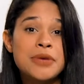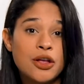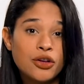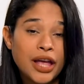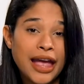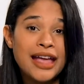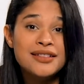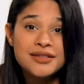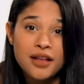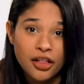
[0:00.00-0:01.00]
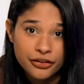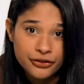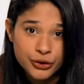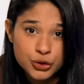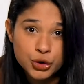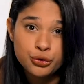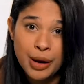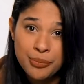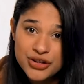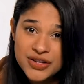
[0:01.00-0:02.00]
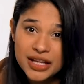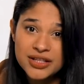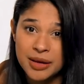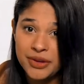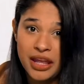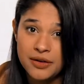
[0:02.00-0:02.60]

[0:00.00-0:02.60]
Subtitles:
milk and solid food to represent something